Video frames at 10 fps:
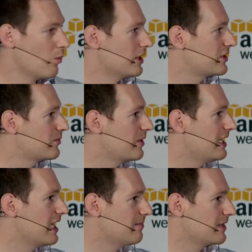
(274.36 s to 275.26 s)
Once we
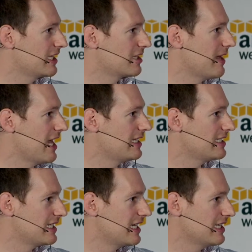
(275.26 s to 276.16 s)
get the parties
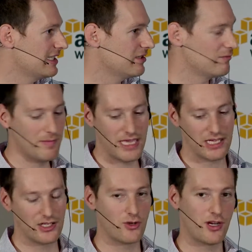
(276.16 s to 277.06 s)
together, we make
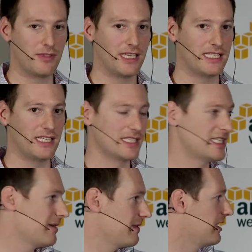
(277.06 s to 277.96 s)
it incredibly easy to
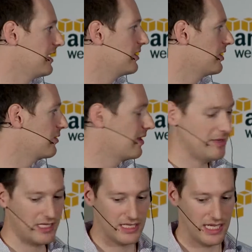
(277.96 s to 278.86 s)
set up their legal
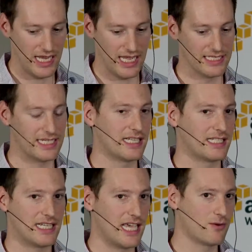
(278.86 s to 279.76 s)
agreement and start to
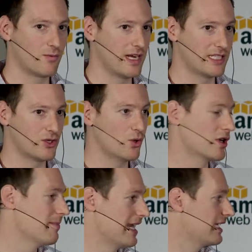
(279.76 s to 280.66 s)
take rent
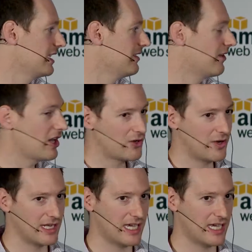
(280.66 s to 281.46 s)
automatically via credit